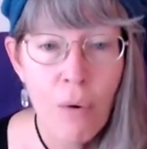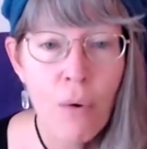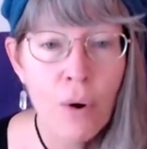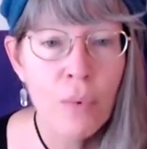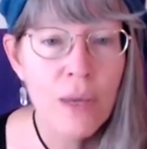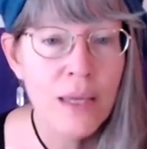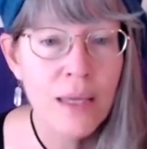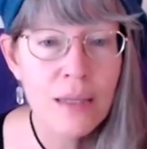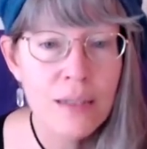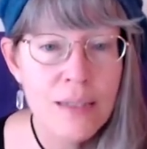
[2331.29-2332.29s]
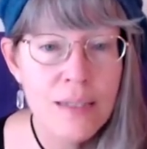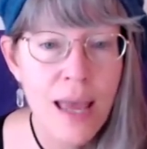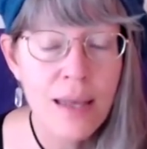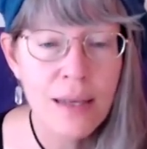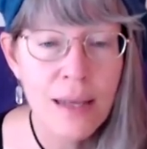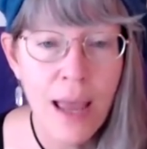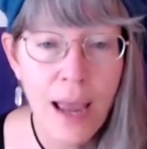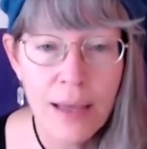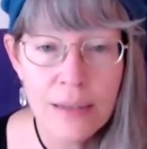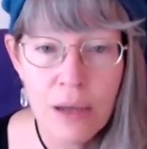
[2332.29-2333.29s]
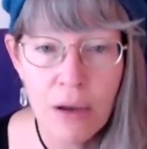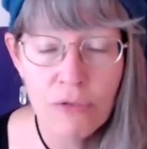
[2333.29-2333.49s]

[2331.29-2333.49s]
or we can extend a hand